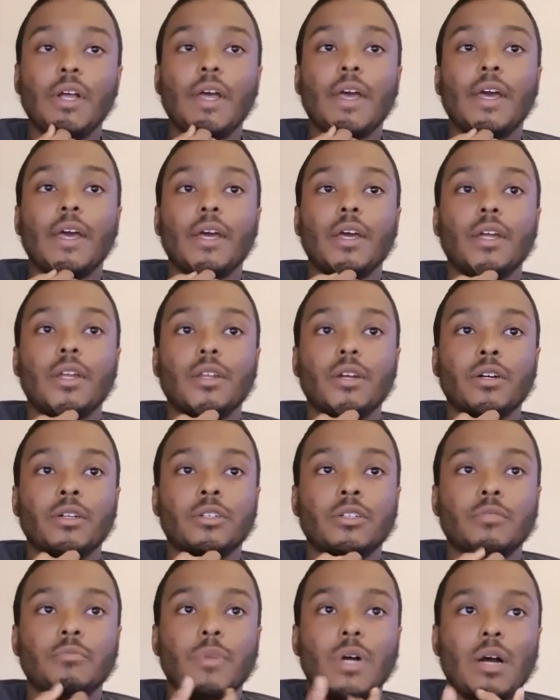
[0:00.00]
And
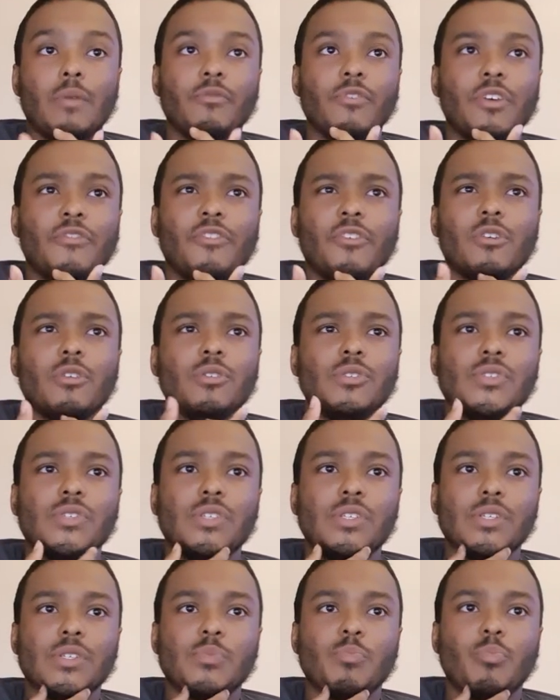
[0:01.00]
if I go to
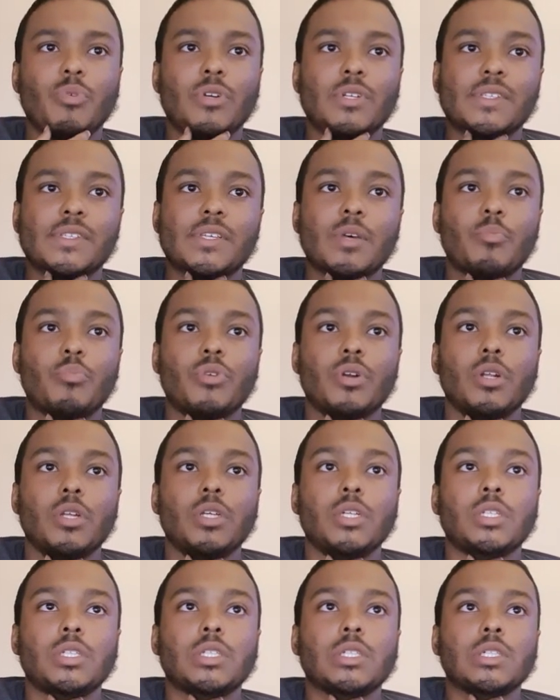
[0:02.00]
this part
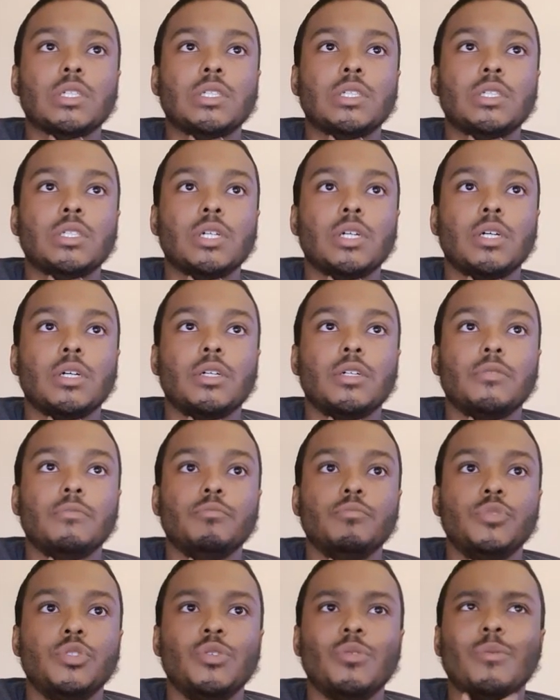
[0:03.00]
separately, then
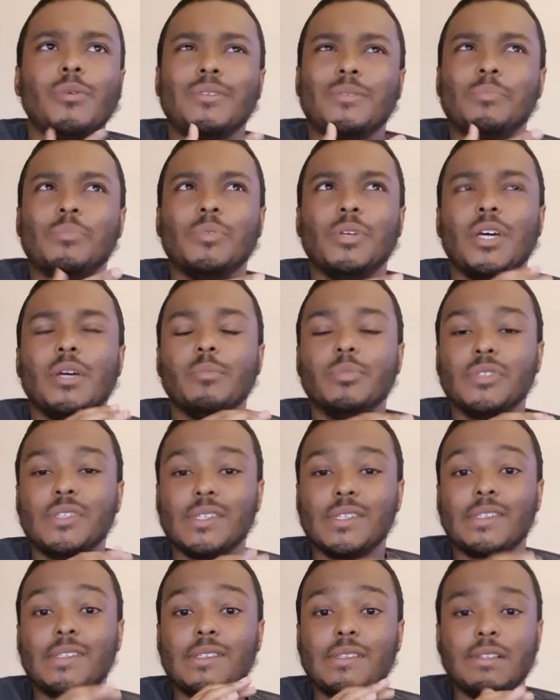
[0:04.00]
you'll be able to
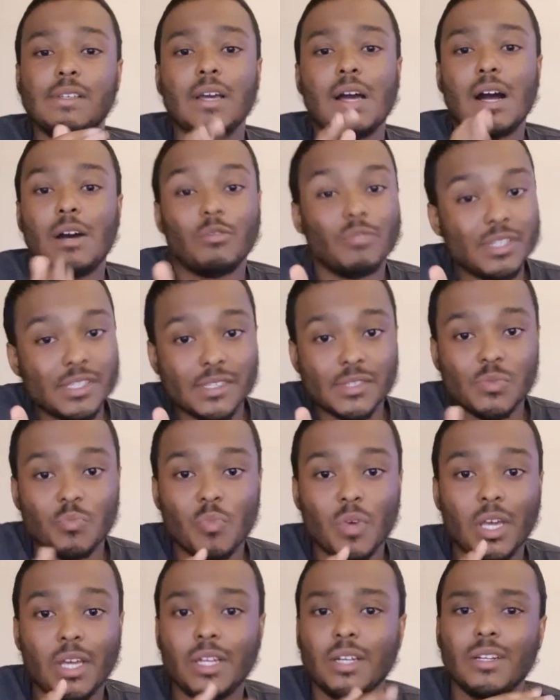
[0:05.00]
see how this is
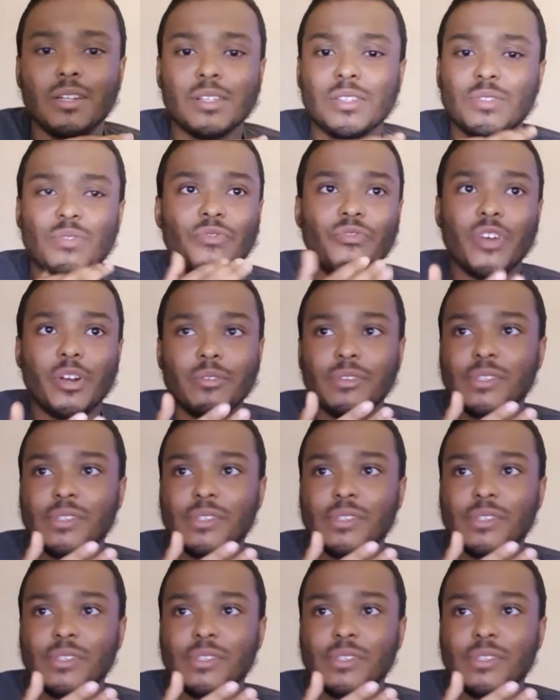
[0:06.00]
made, and it's very